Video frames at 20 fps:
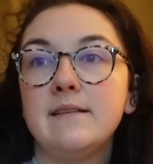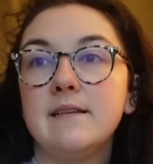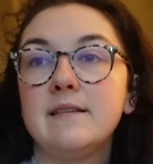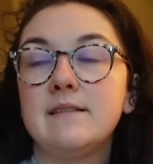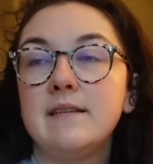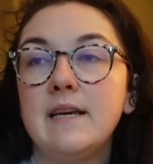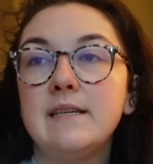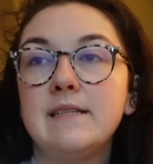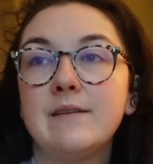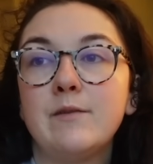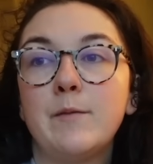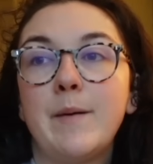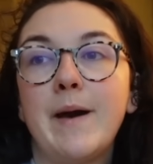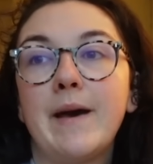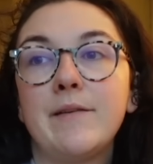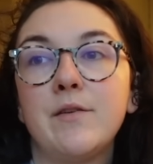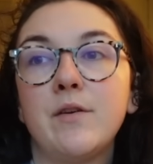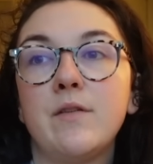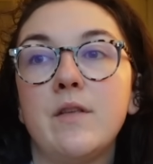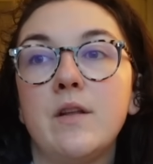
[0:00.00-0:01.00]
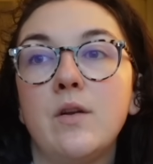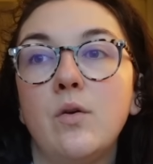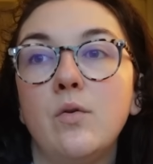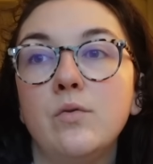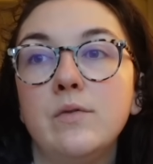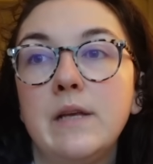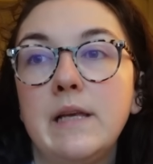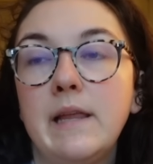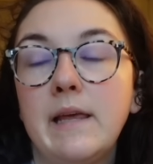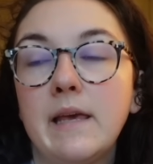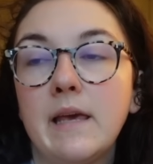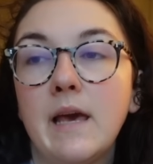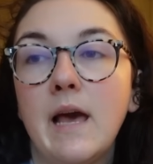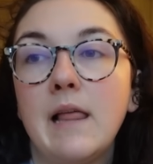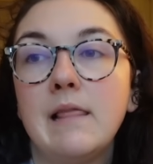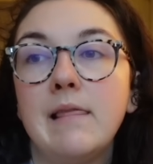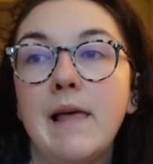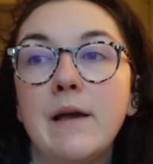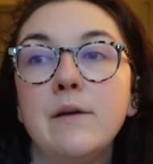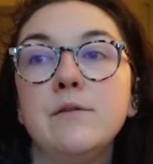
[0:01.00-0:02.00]
It's nice to have a pattern that not only like
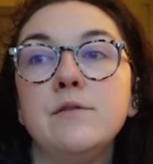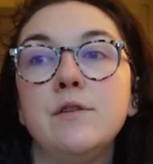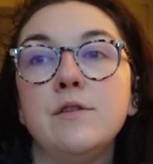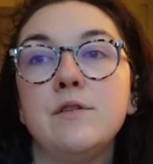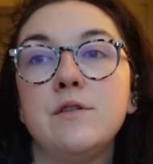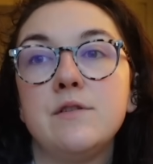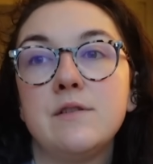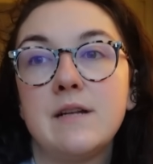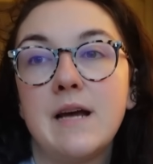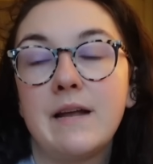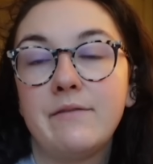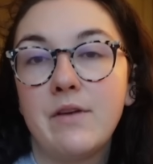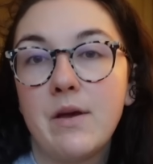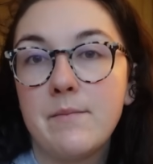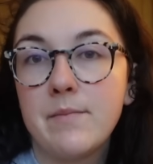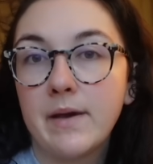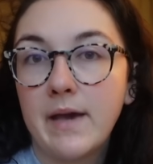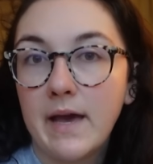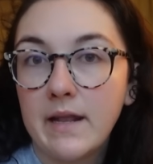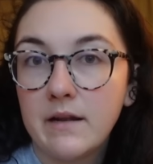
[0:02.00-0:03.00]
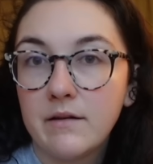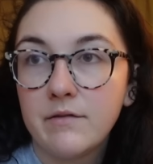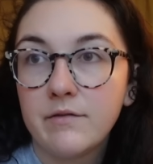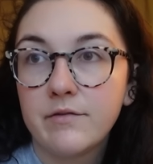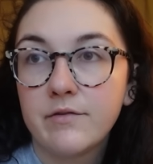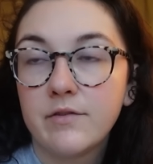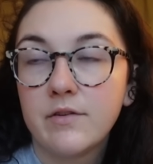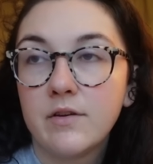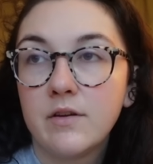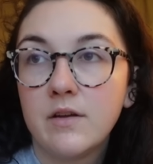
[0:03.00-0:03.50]
allows you to use an advent, but kind of